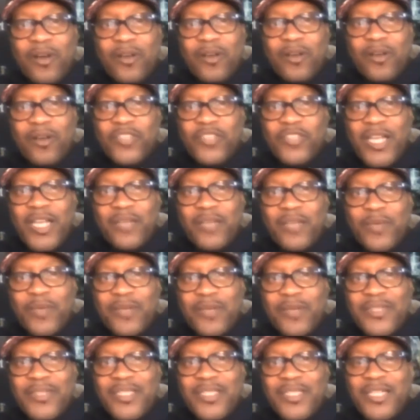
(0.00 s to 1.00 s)
on
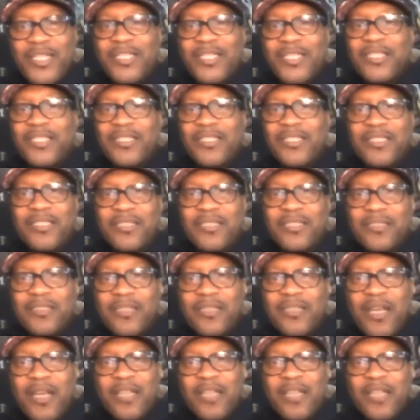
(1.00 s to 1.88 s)
January 6th.